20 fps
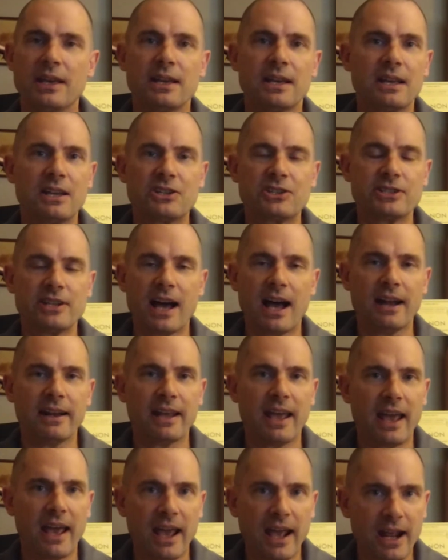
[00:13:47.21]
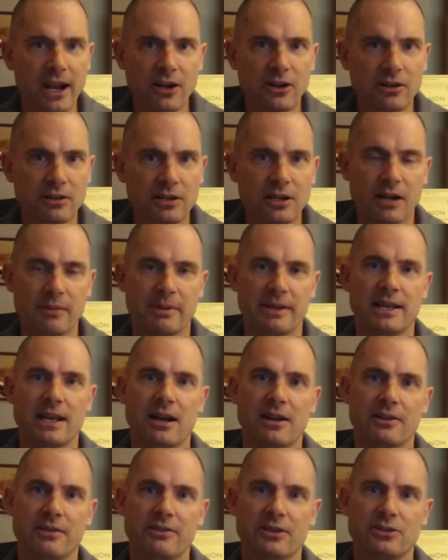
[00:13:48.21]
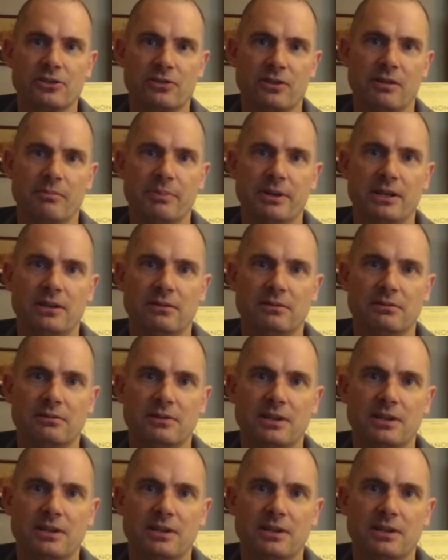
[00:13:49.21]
It's not air coming out of the trumpet.